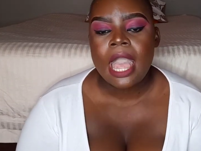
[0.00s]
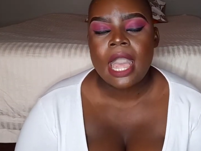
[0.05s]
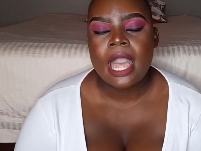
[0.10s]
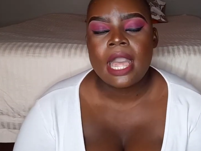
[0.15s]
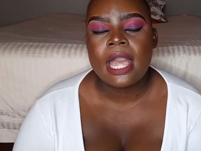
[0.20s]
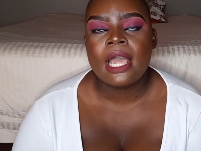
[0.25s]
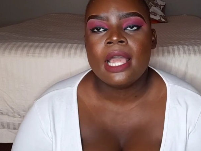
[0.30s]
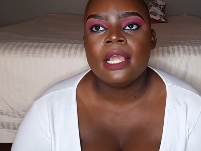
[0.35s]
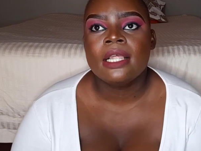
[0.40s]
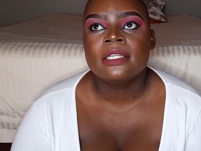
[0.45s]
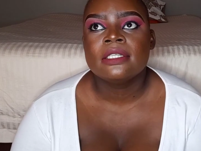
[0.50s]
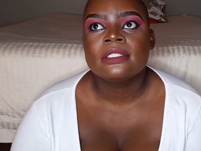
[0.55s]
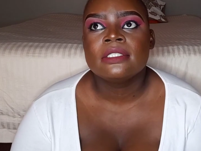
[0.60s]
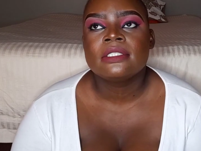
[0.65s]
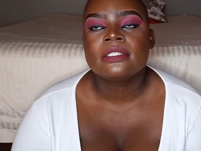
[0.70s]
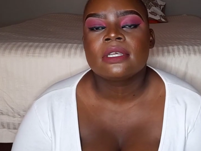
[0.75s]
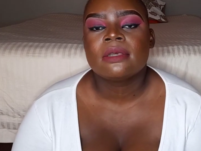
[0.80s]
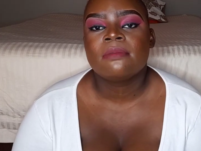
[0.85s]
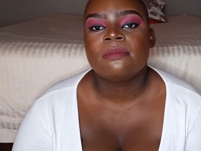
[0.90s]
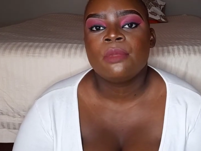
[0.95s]
And
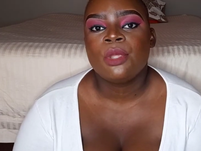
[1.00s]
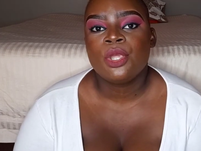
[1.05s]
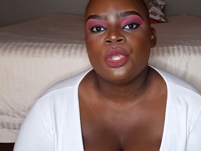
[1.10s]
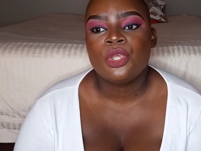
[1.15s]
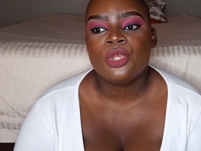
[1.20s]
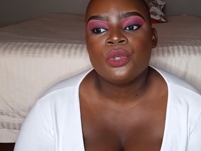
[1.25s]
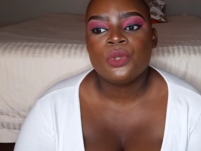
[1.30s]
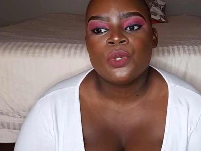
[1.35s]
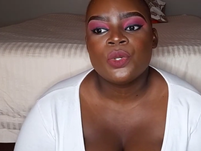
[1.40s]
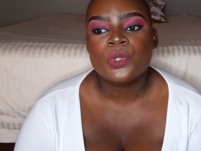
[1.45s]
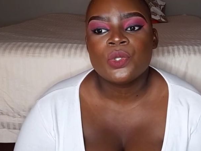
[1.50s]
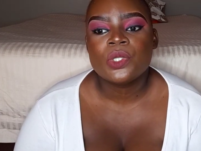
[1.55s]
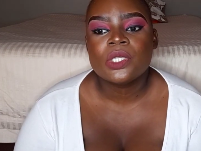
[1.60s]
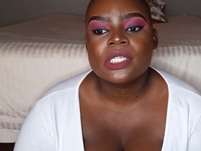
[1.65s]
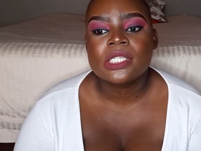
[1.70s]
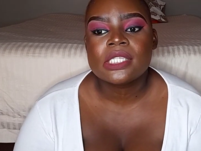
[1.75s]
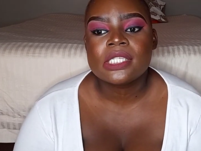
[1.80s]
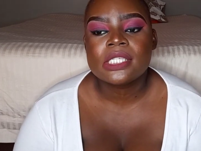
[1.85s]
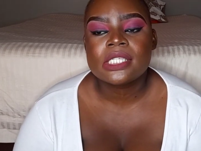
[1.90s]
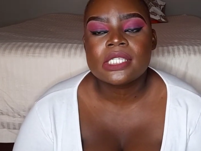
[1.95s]
may you
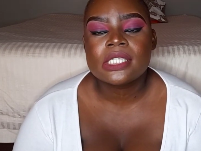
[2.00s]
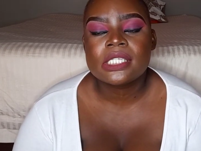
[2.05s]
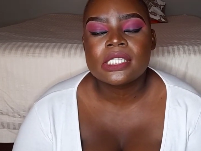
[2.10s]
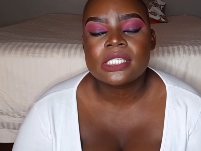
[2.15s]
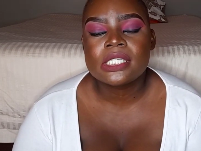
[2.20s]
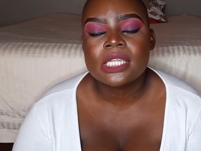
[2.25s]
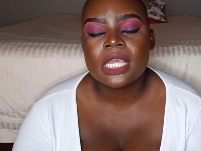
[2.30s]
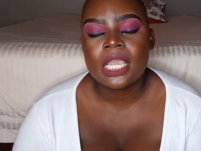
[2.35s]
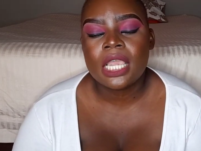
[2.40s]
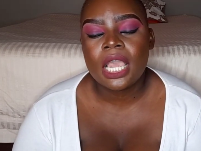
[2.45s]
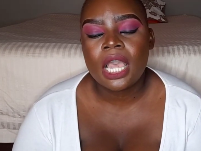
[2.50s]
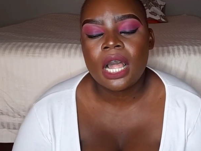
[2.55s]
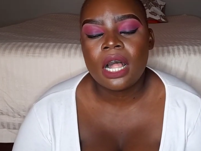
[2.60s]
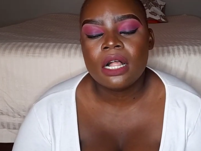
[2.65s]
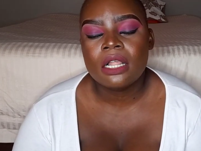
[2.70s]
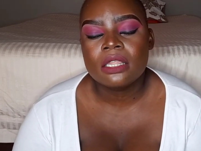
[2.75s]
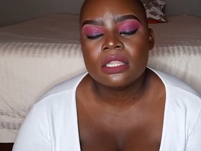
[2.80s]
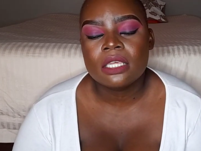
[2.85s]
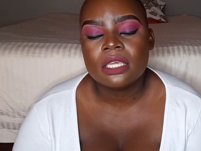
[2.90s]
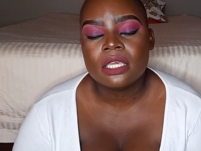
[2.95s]
stay
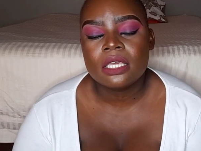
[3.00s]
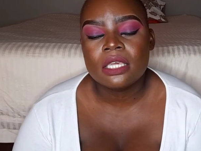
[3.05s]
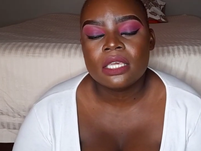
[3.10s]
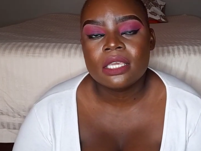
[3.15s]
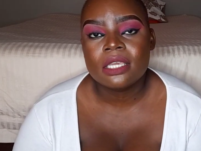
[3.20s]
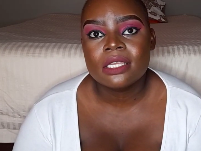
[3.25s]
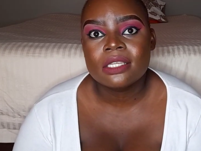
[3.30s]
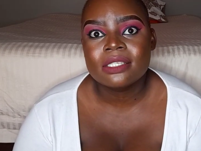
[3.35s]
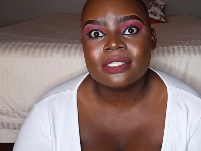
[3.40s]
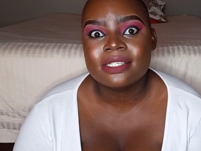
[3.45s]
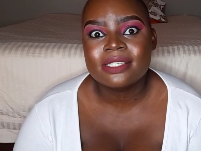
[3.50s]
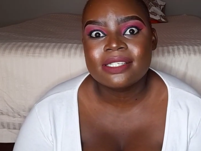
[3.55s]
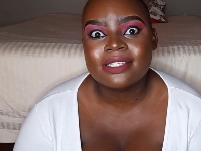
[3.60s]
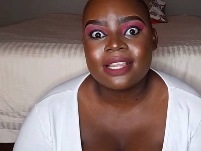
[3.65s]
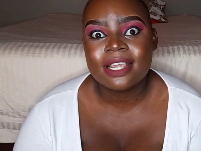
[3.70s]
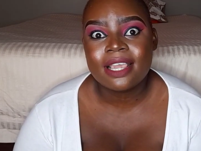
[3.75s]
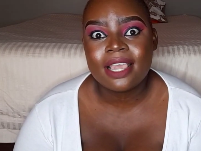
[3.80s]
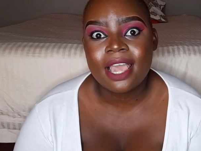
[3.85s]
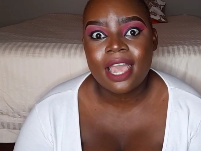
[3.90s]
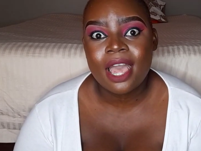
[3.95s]
healthy,
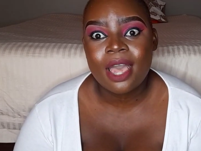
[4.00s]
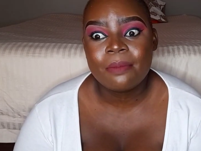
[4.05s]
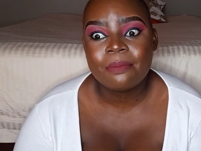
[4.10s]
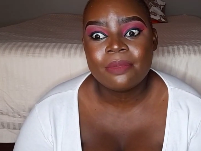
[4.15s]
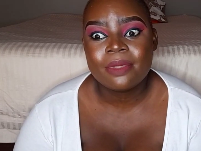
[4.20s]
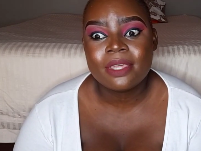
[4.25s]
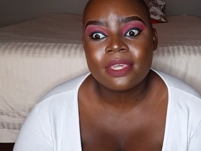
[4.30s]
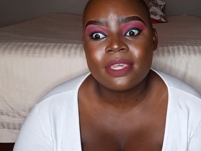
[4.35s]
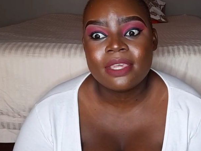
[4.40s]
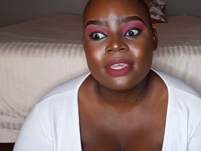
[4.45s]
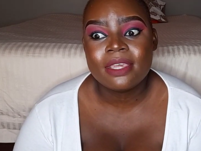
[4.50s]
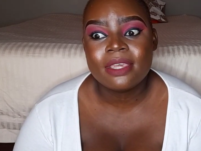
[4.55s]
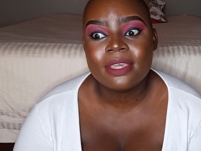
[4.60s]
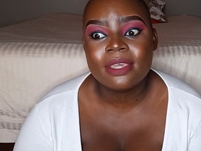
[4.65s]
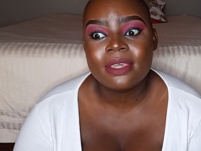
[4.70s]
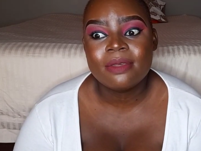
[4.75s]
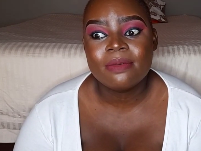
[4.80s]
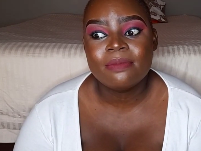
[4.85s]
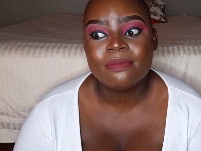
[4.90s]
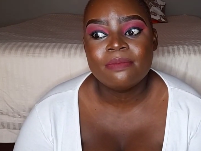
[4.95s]
stay happy,
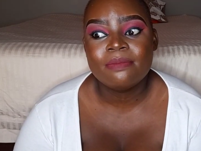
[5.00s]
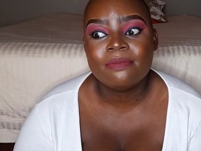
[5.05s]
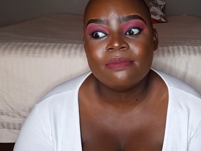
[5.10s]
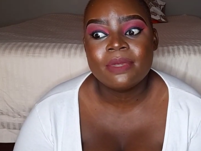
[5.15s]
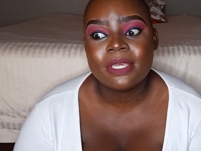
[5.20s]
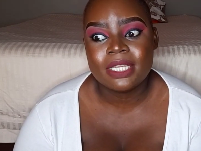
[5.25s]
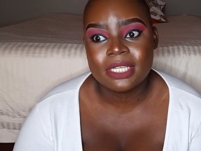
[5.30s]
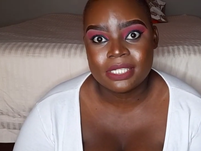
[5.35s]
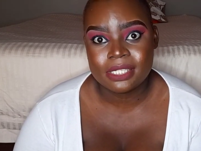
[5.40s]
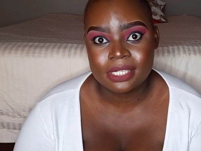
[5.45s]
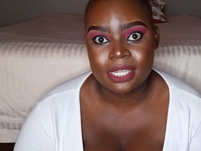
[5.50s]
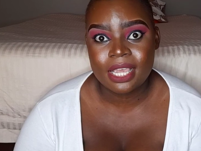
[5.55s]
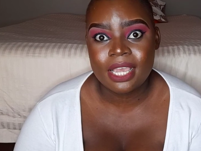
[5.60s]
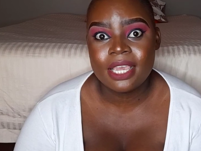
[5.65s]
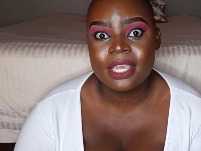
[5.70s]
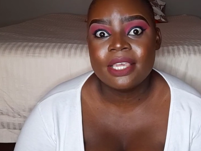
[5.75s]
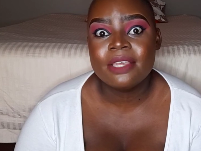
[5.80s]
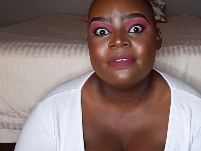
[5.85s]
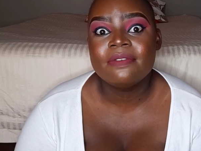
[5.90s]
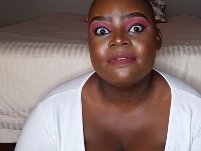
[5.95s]
be
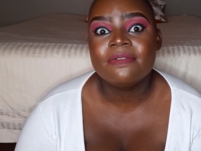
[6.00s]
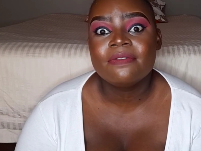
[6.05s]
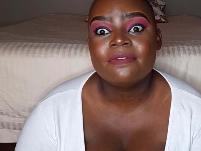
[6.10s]
safe,